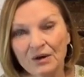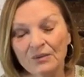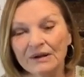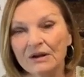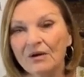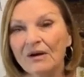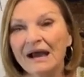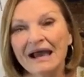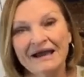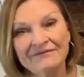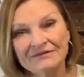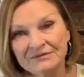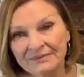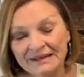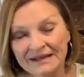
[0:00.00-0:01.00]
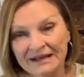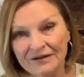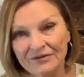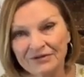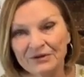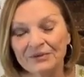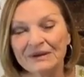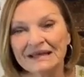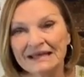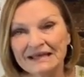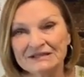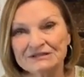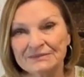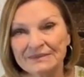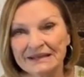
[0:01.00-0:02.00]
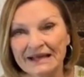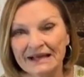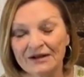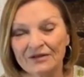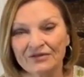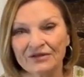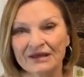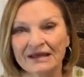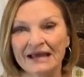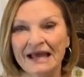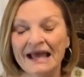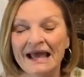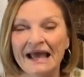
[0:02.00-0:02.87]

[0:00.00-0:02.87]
We don't have to be healthy. We get to be healthy.